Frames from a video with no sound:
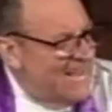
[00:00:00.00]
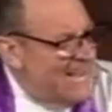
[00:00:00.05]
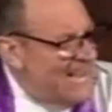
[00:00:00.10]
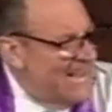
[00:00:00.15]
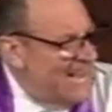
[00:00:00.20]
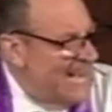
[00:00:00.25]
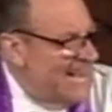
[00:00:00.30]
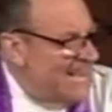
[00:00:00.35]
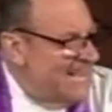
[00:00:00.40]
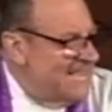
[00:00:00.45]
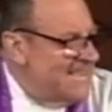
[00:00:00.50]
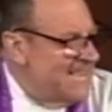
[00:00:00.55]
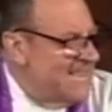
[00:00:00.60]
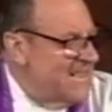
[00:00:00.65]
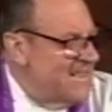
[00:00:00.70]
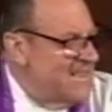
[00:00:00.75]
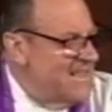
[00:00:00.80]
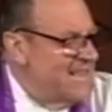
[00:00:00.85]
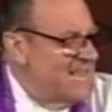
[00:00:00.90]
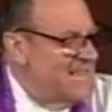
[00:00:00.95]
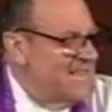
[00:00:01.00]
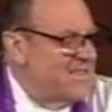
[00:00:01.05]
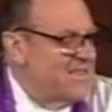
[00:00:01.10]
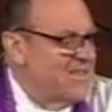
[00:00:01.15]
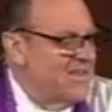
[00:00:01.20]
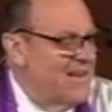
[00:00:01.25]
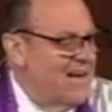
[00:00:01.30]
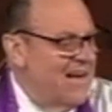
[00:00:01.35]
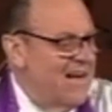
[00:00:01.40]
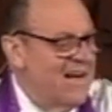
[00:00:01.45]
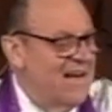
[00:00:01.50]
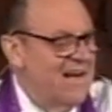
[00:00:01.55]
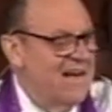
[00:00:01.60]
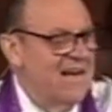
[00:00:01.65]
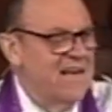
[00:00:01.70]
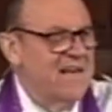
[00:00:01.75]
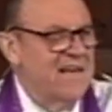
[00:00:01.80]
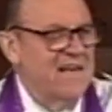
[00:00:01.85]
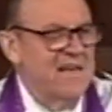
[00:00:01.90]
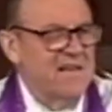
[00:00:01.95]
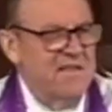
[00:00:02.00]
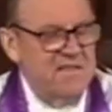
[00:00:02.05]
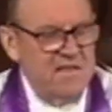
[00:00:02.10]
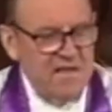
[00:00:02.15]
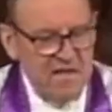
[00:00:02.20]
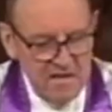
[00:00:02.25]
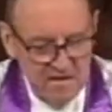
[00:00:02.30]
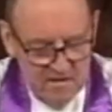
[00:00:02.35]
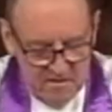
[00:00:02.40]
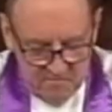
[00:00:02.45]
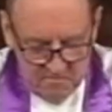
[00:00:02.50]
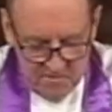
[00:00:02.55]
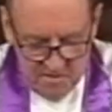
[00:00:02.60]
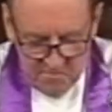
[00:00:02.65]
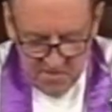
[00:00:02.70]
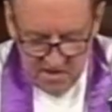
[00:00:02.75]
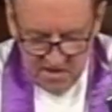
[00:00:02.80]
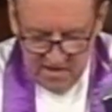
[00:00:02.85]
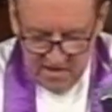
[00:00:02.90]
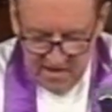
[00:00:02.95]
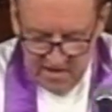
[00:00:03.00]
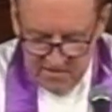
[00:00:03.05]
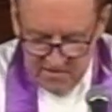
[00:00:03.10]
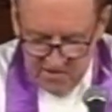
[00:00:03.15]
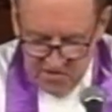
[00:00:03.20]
and to hide women in the